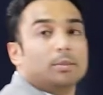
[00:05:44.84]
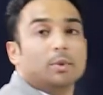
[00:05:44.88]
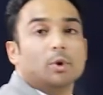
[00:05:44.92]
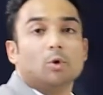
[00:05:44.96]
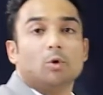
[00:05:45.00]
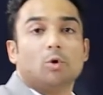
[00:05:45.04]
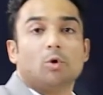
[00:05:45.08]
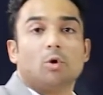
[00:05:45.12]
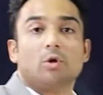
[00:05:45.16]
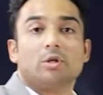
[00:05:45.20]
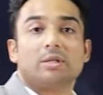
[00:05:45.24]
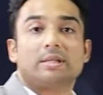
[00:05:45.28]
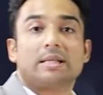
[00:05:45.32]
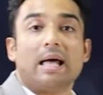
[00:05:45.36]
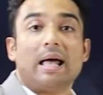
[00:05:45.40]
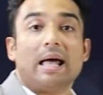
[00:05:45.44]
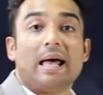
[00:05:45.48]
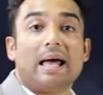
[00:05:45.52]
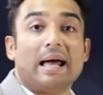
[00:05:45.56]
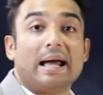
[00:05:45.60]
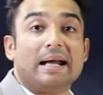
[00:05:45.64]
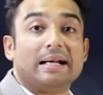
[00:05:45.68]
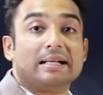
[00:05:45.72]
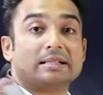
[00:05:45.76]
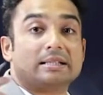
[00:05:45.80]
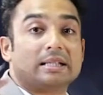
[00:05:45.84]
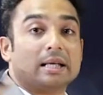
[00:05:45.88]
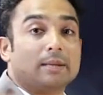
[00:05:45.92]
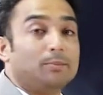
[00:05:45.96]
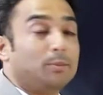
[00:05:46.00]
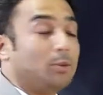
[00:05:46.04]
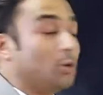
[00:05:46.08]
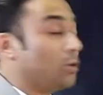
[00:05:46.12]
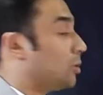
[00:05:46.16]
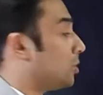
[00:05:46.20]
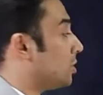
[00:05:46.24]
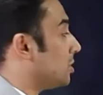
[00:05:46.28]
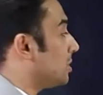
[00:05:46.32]
mucosa and
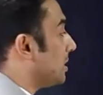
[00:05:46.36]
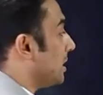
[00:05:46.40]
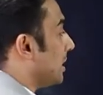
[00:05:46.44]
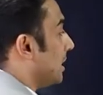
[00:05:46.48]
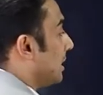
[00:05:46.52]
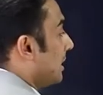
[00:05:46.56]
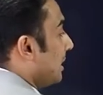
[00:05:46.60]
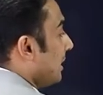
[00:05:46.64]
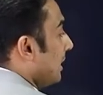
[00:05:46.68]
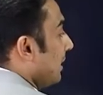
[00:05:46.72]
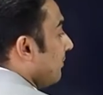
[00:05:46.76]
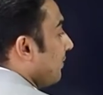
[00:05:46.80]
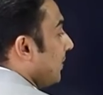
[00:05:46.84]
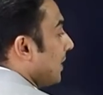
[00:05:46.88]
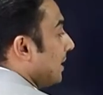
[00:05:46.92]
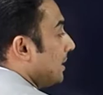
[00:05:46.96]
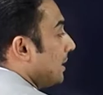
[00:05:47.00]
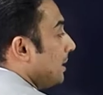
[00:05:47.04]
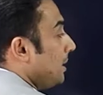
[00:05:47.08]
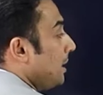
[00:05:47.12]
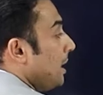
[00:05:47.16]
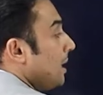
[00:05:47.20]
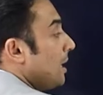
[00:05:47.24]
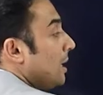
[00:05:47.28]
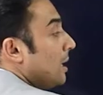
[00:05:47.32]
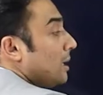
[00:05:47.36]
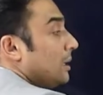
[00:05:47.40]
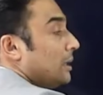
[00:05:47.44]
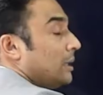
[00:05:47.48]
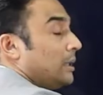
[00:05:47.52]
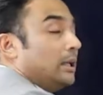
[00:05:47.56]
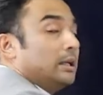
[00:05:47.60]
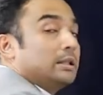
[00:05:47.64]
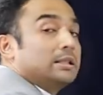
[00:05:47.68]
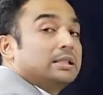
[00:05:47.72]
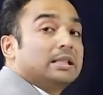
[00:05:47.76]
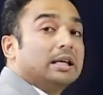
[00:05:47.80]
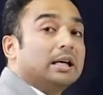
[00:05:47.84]
submucosa are affected
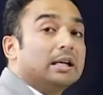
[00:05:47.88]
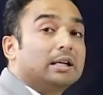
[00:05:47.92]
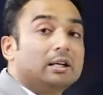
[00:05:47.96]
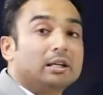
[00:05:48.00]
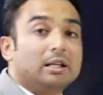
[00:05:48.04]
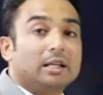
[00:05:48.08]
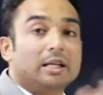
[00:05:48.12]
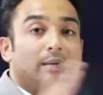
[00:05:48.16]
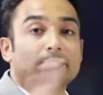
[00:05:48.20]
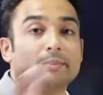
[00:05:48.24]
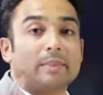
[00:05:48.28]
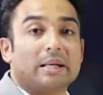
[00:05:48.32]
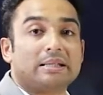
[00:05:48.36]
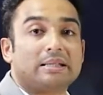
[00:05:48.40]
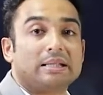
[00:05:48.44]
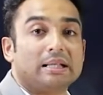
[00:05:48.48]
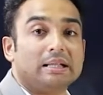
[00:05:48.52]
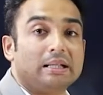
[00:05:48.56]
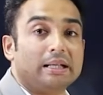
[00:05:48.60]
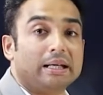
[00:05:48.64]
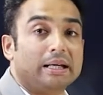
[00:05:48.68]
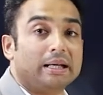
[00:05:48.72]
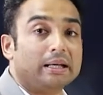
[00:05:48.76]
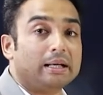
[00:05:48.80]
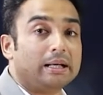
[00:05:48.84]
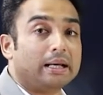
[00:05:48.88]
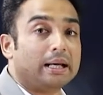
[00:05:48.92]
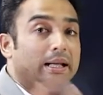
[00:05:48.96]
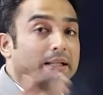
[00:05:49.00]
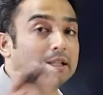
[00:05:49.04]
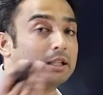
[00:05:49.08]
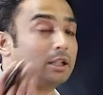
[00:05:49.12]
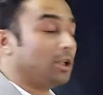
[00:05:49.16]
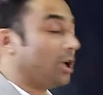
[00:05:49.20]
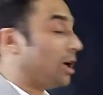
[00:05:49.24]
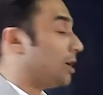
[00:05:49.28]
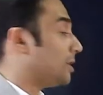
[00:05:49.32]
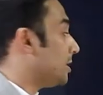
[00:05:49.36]
the circular muscle layer and
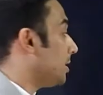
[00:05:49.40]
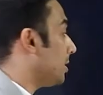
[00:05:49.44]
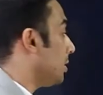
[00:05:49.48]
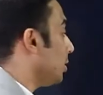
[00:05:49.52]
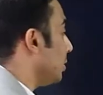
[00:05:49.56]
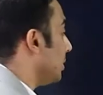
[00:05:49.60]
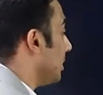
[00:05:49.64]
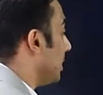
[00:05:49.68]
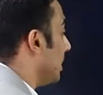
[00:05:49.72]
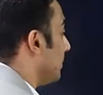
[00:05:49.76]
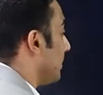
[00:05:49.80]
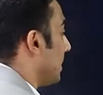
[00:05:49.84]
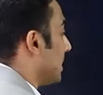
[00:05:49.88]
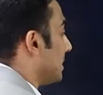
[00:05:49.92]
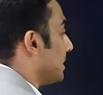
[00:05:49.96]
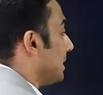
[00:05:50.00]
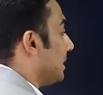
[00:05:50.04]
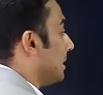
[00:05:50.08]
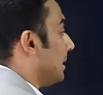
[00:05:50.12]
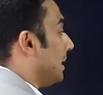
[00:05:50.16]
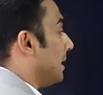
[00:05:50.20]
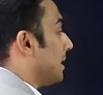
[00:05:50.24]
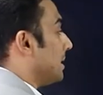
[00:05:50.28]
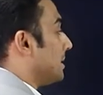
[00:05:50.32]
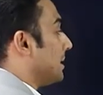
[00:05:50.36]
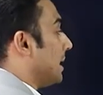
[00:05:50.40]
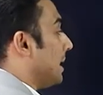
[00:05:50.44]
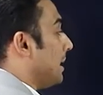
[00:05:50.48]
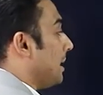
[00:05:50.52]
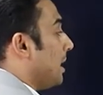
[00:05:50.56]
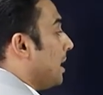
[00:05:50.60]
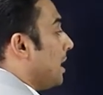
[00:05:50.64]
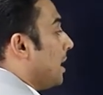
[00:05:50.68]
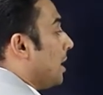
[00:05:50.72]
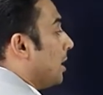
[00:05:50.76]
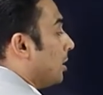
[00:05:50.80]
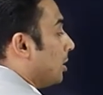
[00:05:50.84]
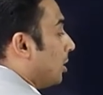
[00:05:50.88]
the longitudinal muscle layers are
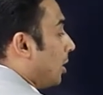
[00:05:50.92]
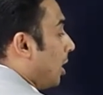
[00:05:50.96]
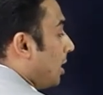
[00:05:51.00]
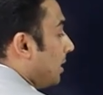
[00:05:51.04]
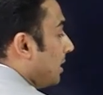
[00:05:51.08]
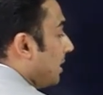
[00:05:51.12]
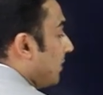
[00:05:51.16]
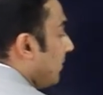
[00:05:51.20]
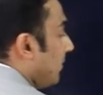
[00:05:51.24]
not